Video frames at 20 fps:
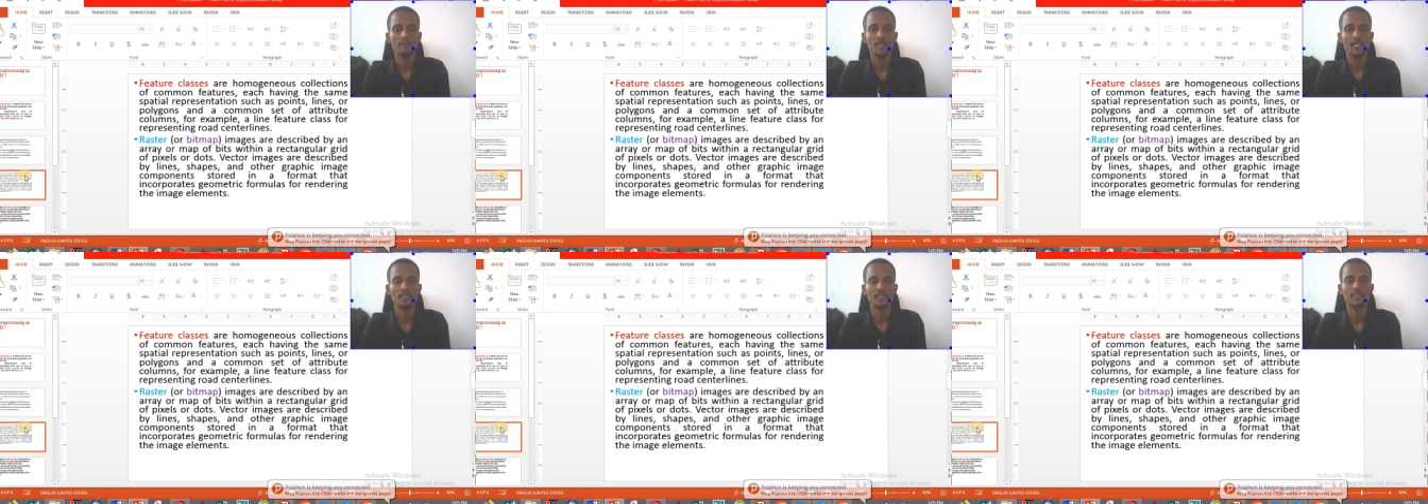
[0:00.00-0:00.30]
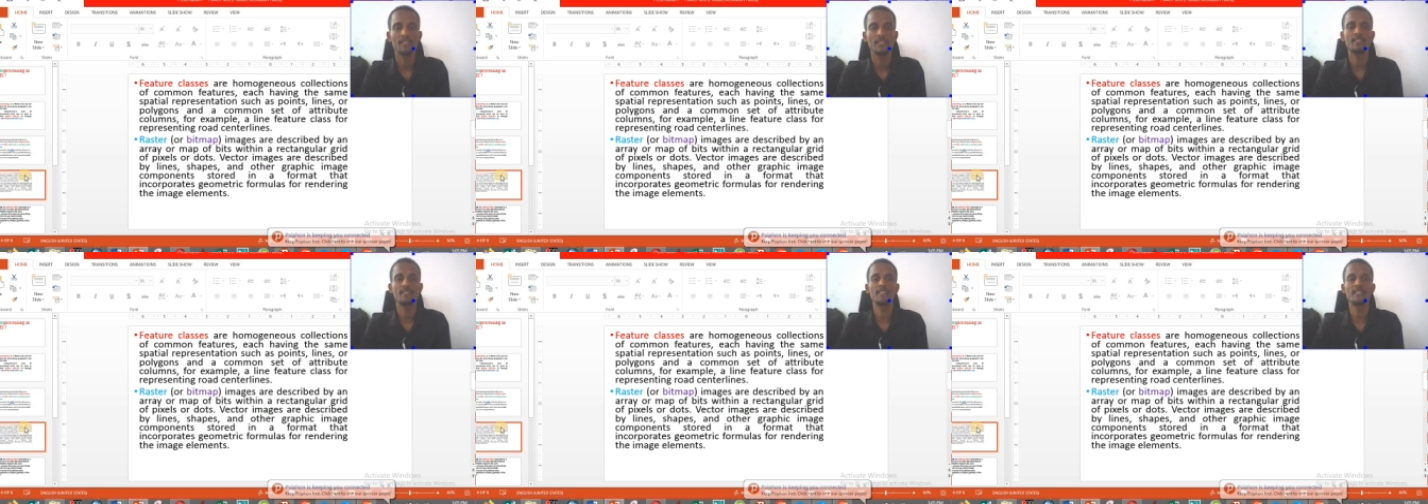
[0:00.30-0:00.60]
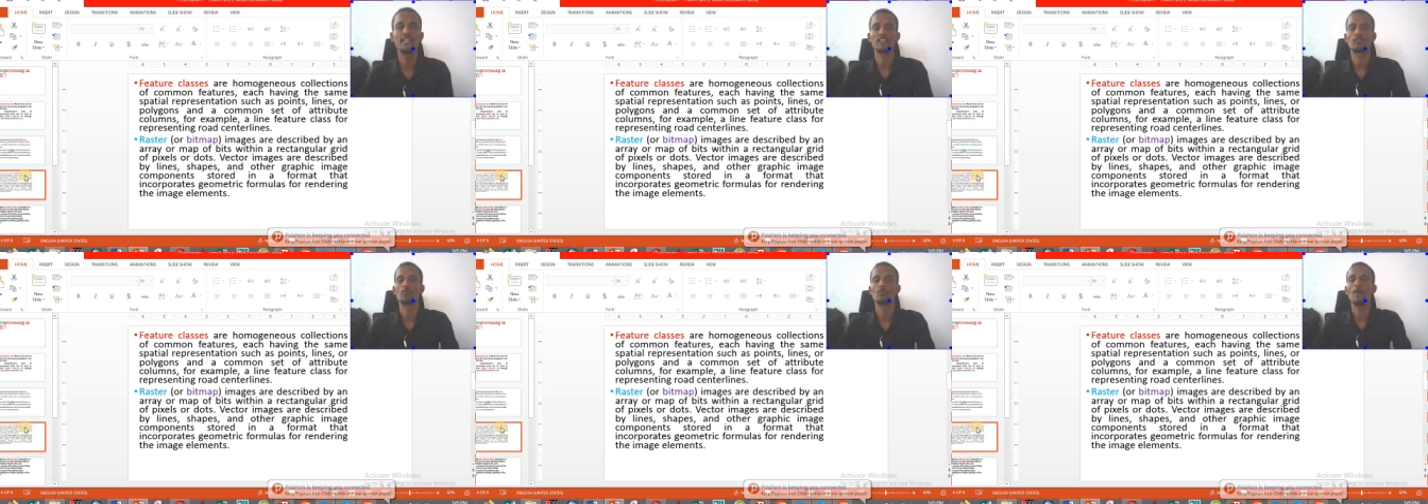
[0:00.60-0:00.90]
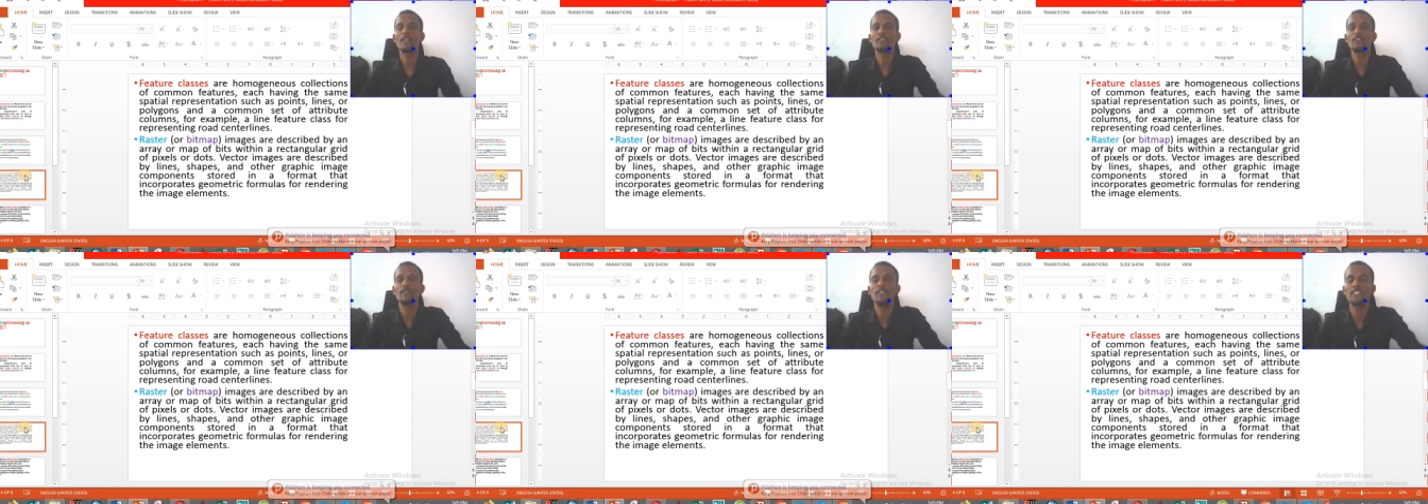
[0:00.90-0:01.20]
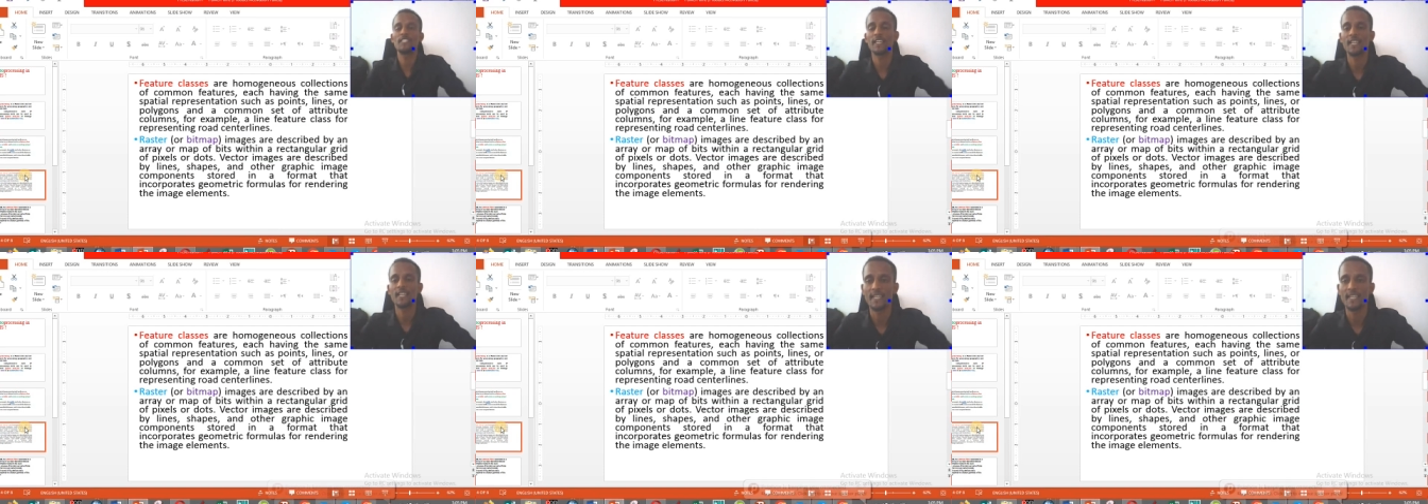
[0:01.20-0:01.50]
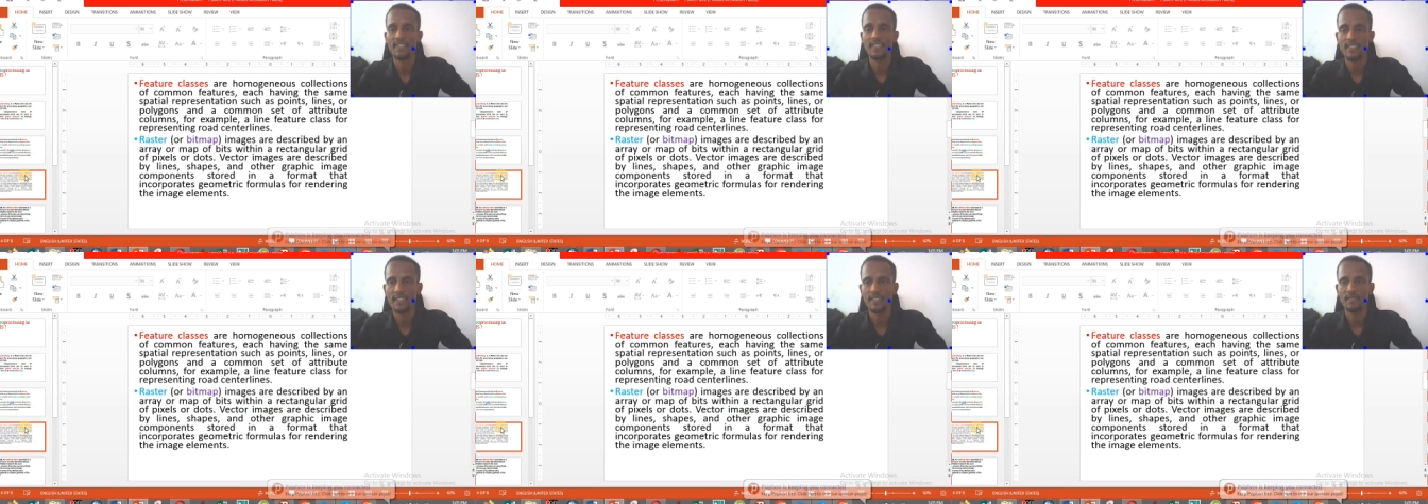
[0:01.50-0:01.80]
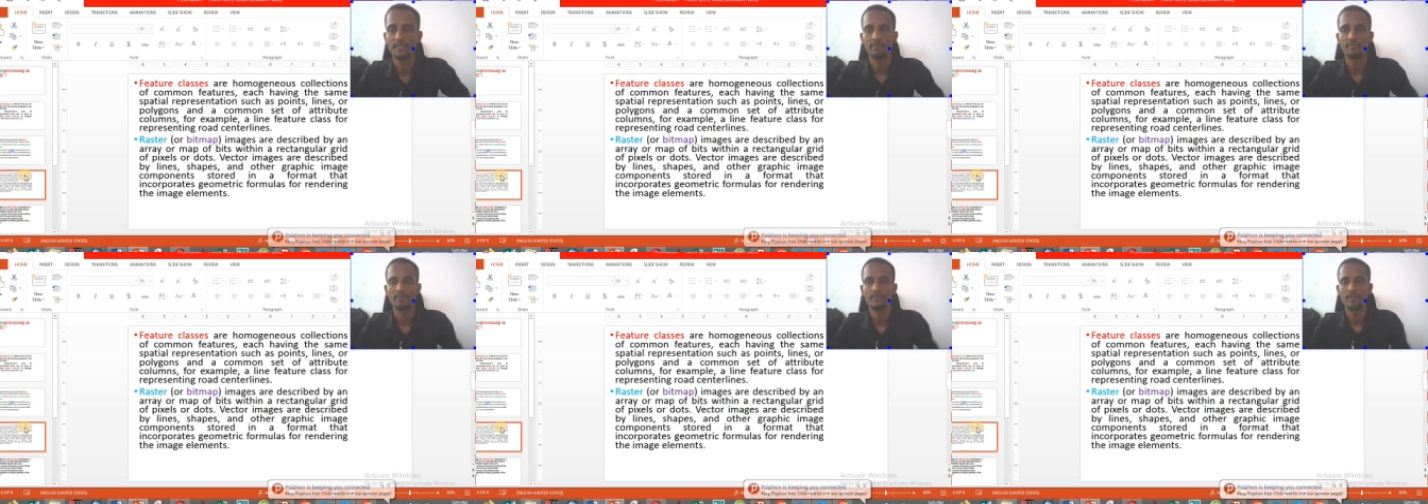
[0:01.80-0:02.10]
these things. What's feature class?
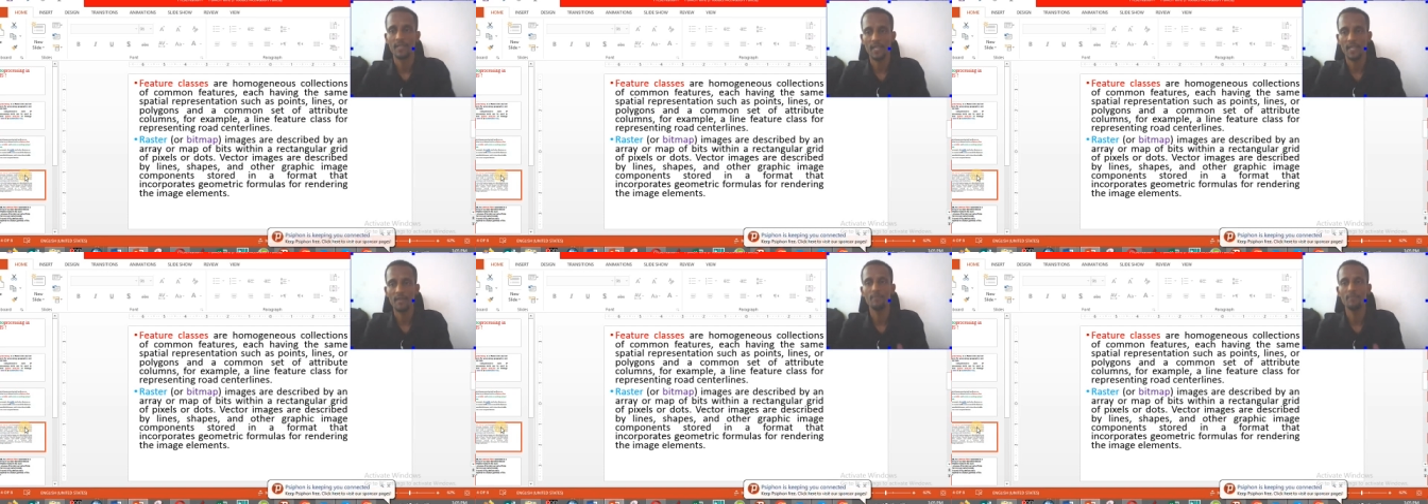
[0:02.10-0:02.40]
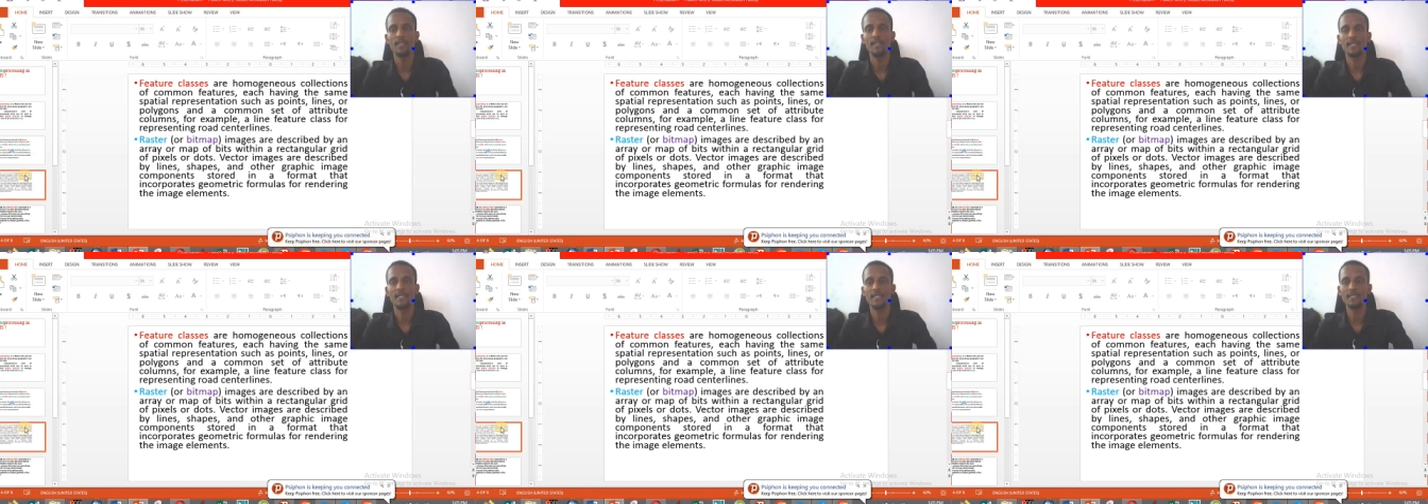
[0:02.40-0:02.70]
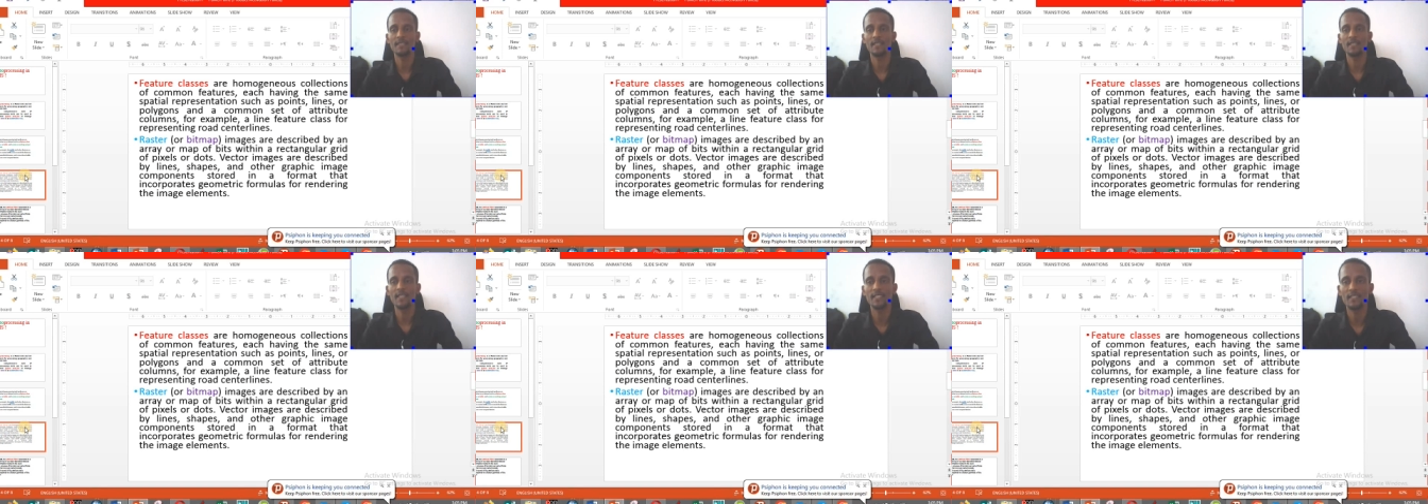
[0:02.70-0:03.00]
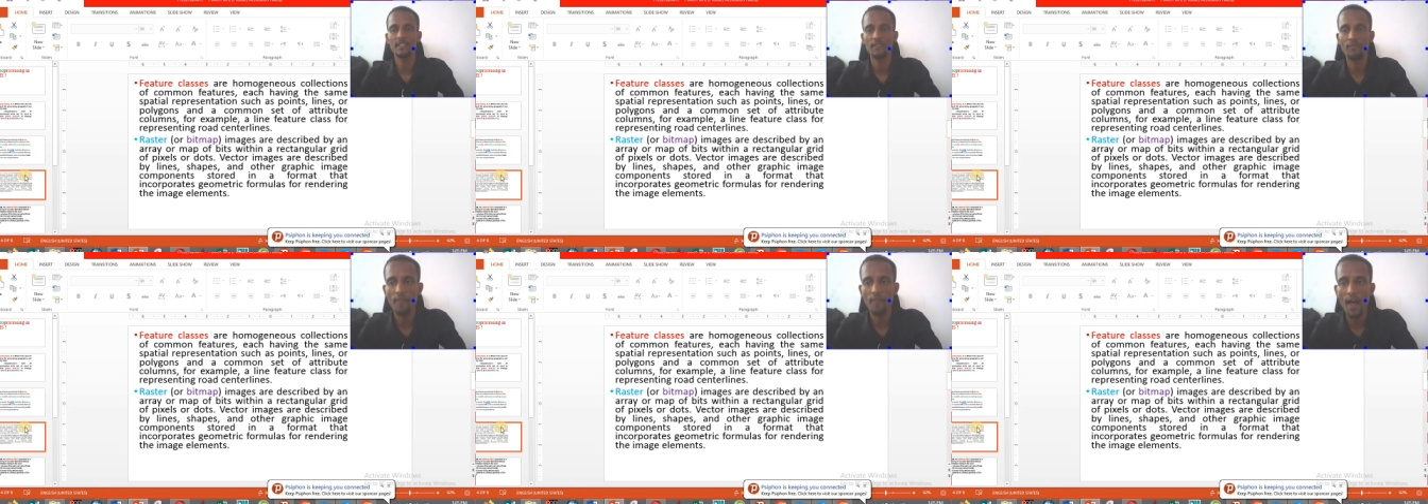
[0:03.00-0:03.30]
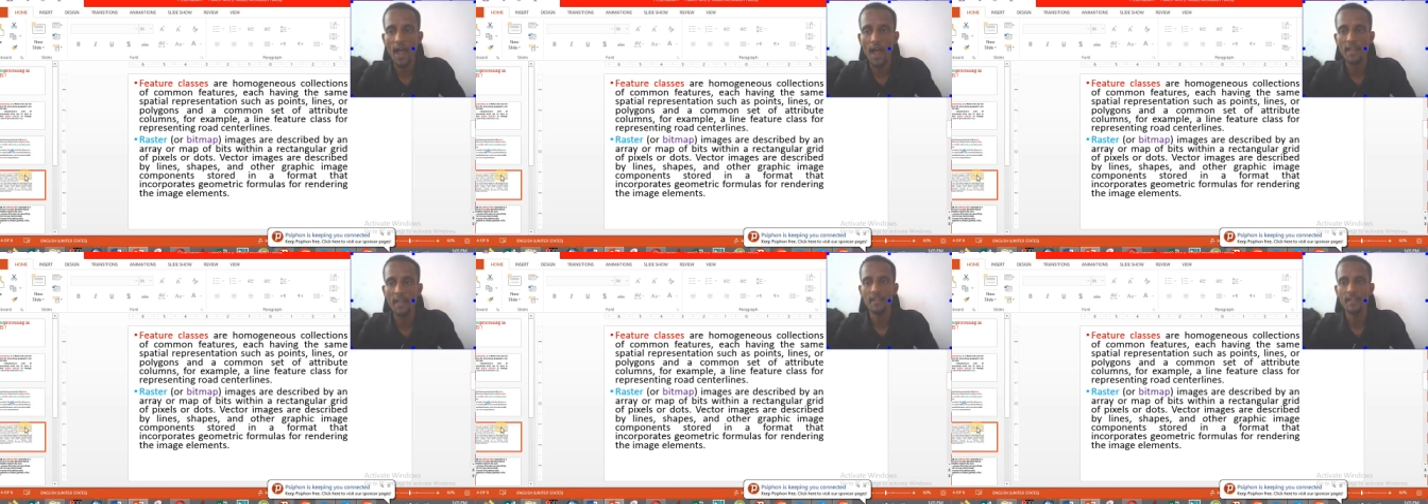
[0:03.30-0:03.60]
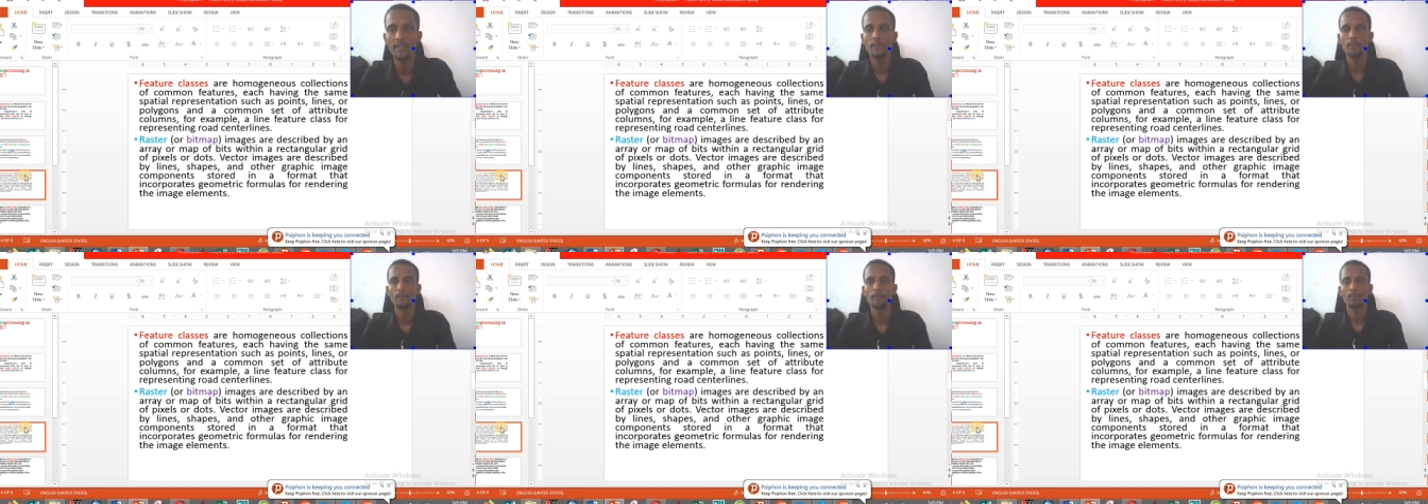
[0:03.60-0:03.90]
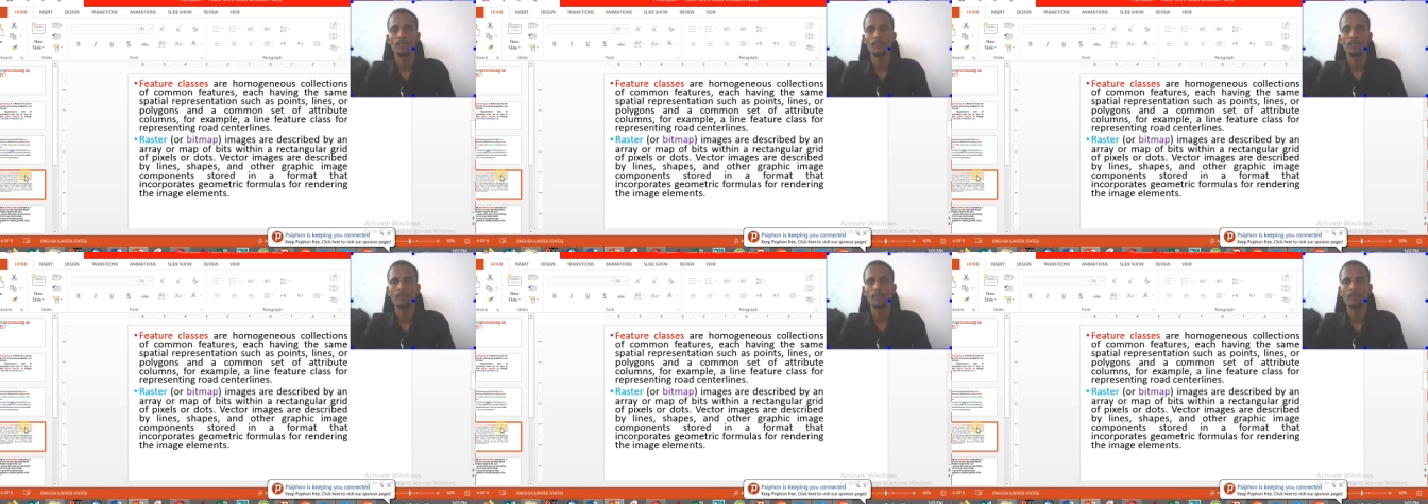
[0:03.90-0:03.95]
Let's define